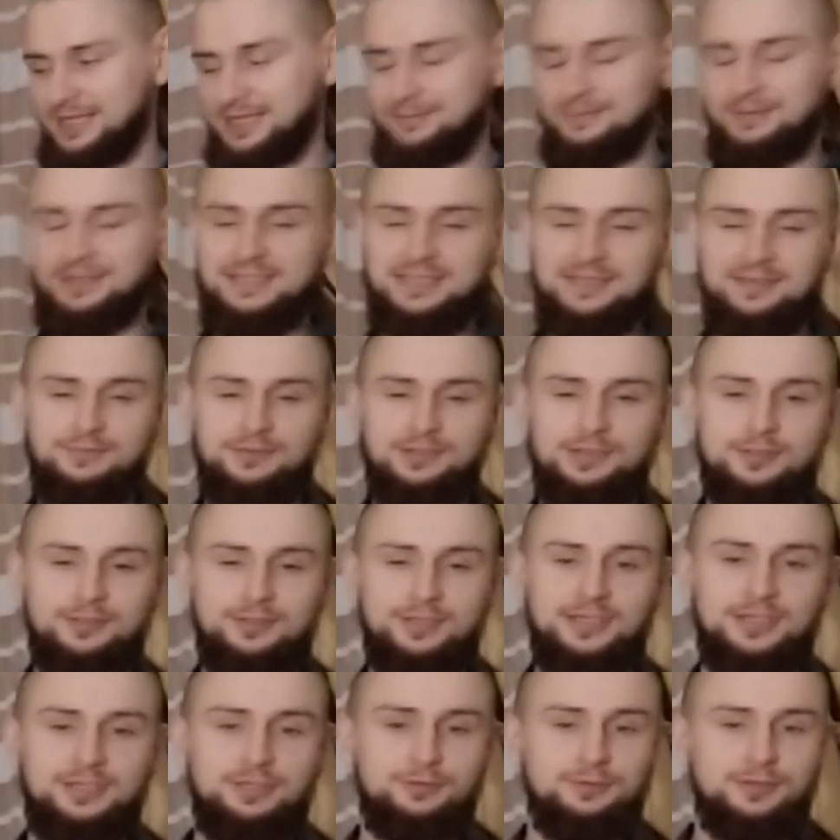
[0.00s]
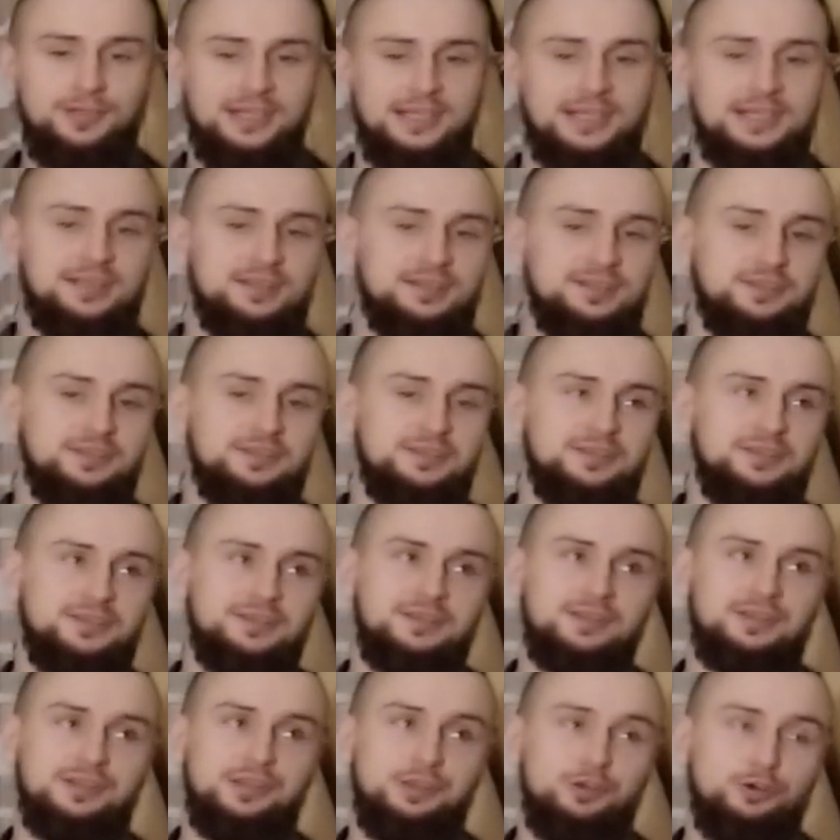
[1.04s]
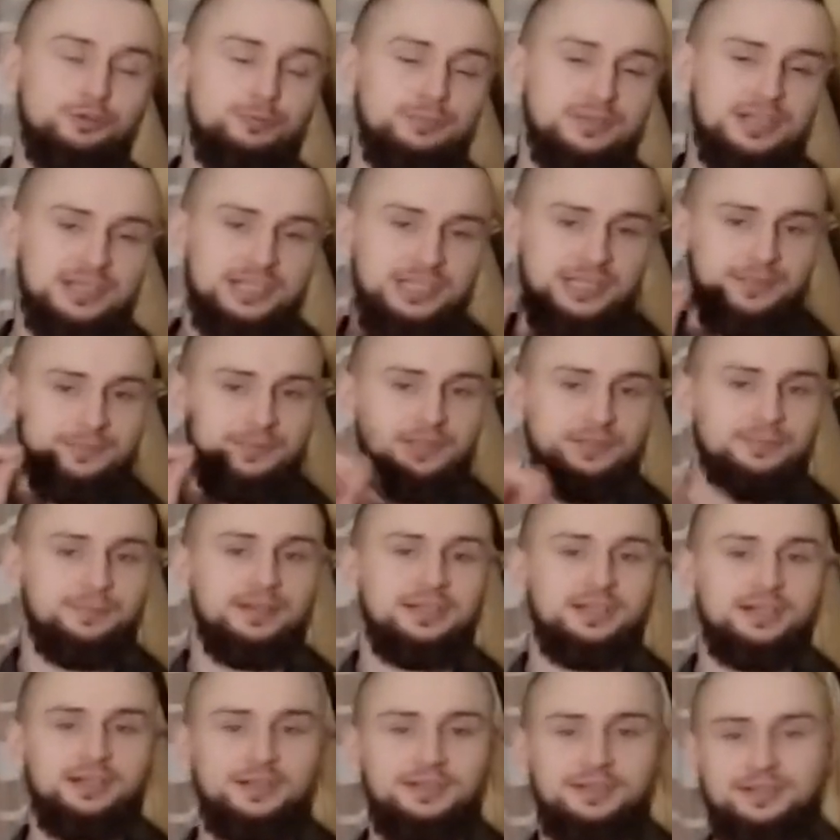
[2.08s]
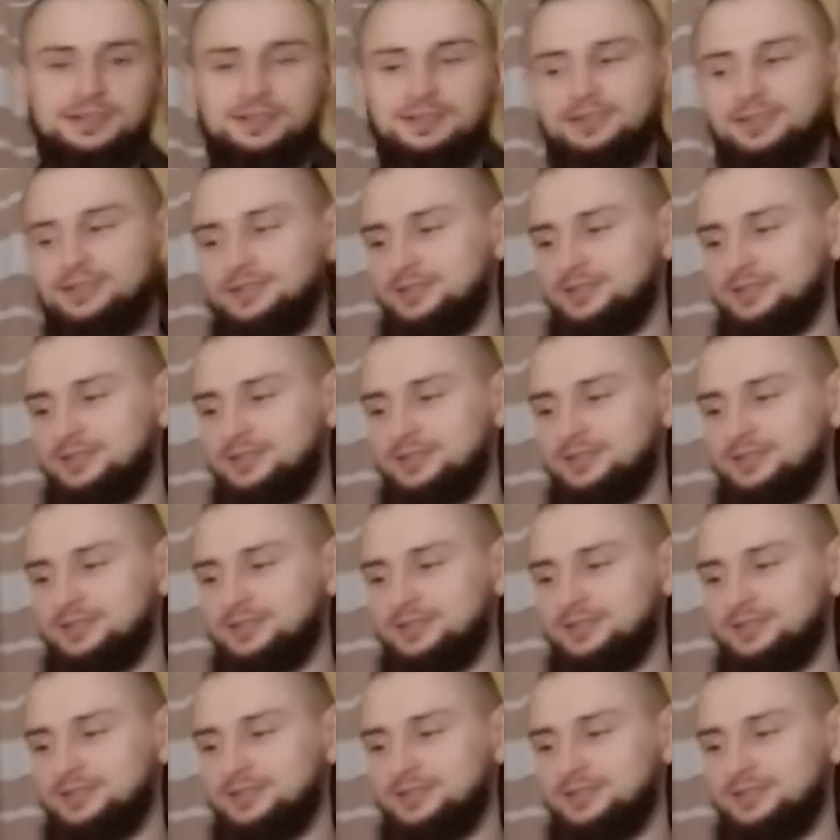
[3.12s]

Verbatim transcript: I can make some video that you can know me a little bit better.